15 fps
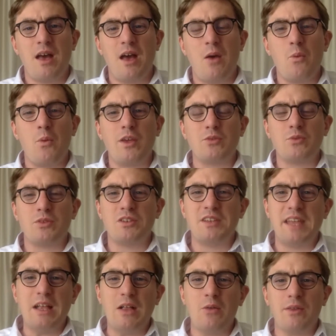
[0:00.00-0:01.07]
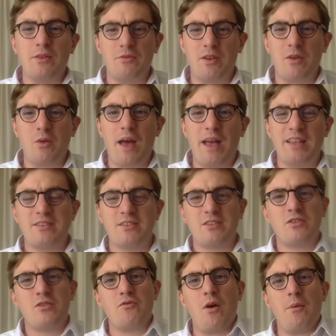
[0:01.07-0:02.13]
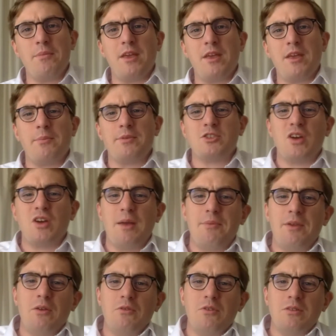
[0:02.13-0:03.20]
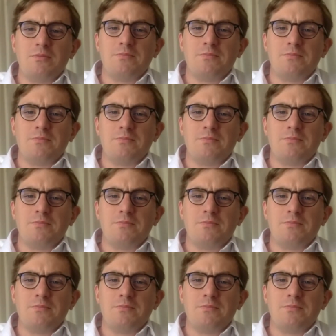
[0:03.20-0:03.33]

which would deal with requests from the upper tribunal.